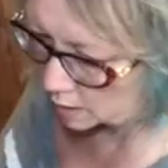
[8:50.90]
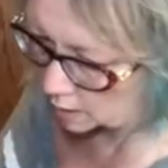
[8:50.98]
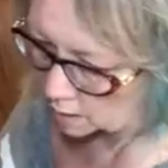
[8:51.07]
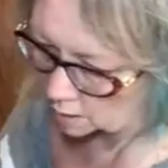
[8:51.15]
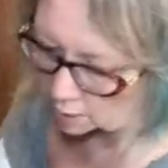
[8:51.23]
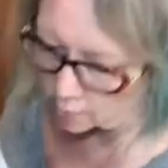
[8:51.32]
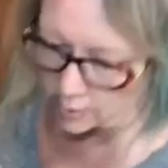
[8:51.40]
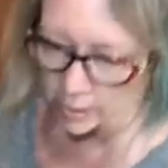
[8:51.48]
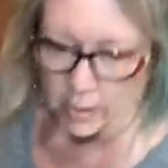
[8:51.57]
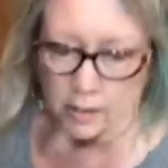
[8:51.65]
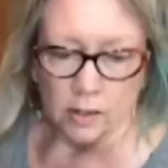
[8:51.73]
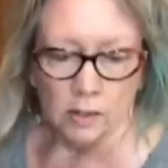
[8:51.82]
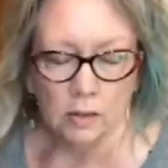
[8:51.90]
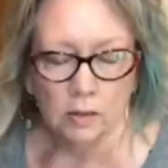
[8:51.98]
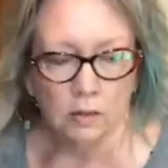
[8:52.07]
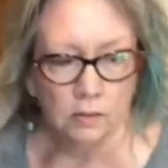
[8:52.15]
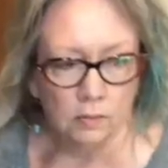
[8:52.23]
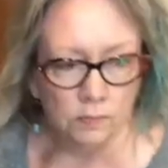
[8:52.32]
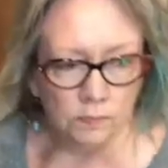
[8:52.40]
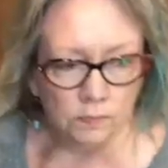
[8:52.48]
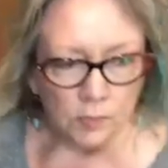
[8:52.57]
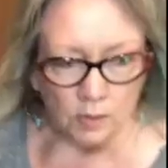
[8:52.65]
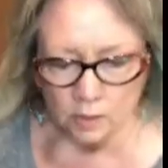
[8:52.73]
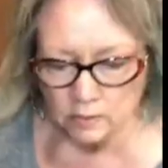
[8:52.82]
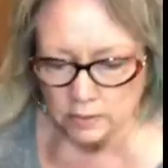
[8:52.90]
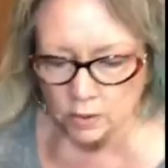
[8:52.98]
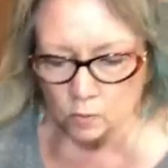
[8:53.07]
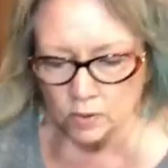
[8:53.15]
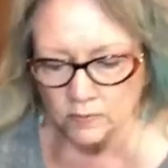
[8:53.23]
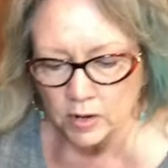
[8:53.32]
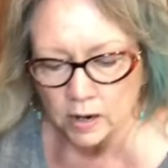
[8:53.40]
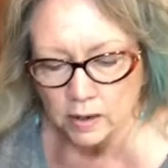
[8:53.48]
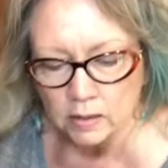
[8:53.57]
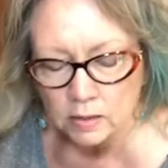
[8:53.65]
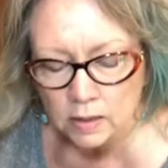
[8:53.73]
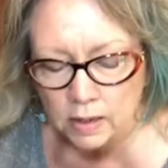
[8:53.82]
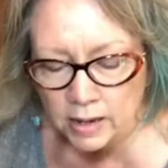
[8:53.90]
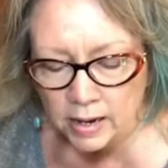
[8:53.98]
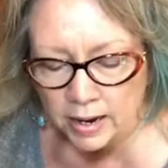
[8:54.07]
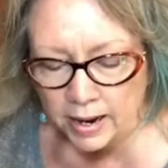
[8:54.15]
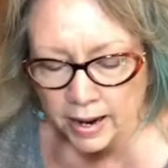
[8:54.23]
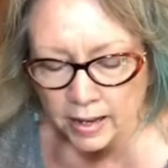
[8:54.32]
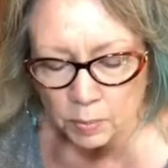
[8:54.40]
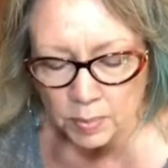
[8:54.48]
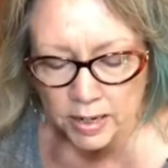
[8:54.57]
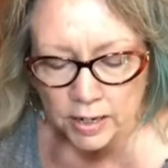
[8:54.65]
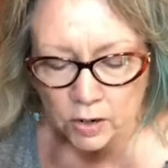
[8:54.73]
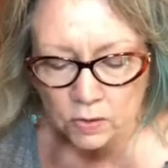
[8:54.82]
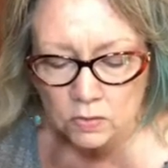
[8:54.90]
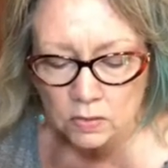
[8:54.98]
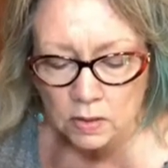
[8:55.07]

Okay, so we've got jalapenos,